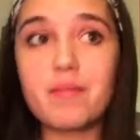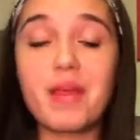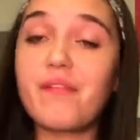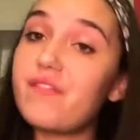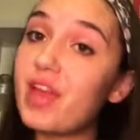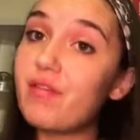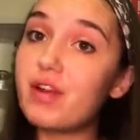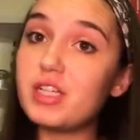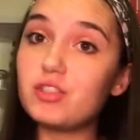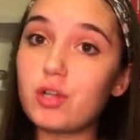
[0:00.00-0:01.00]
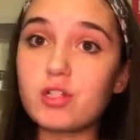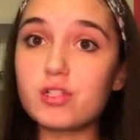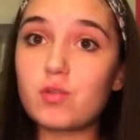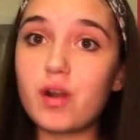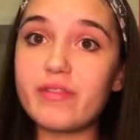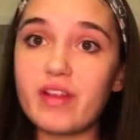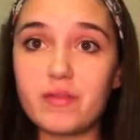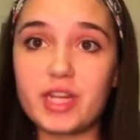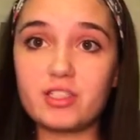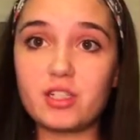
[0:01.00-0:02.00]
of my favorite drugstore
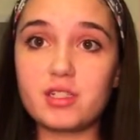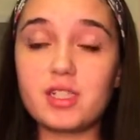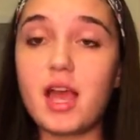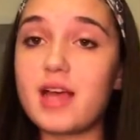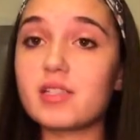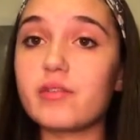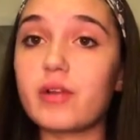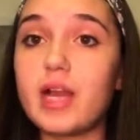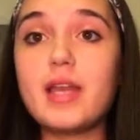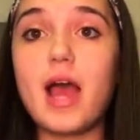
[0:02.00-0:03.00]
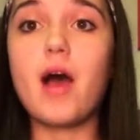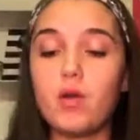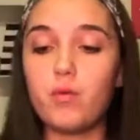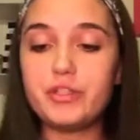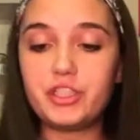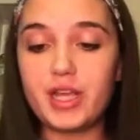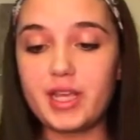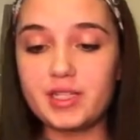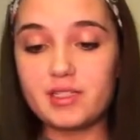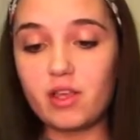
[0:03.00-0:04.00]
foundations as of right now, which
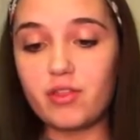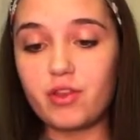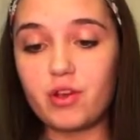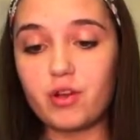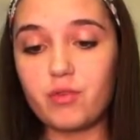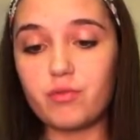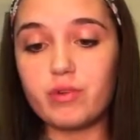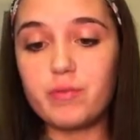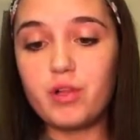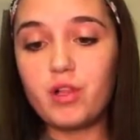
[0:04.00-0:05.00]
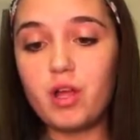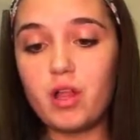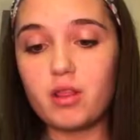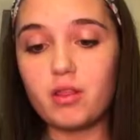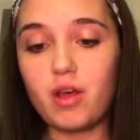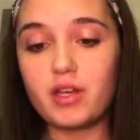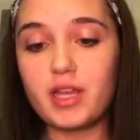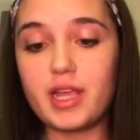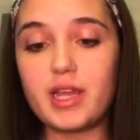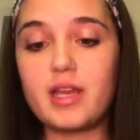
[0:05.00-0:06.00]
is the Rimmel
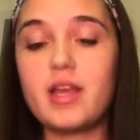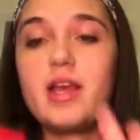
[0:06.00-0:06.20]
London